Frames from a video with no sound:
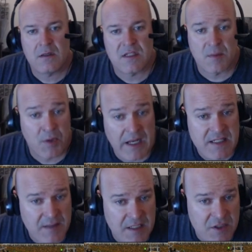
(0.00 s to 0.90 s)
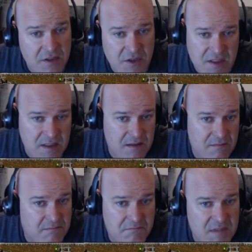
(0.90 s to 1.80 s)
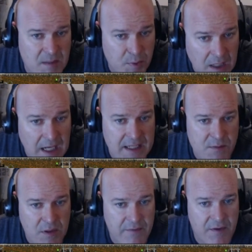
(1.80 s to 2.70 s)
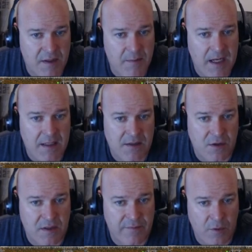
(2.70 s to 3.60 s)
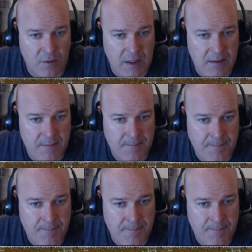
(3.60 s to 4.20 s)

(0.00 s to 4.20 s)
The supply station just supplies whatever the demand is looking for, right?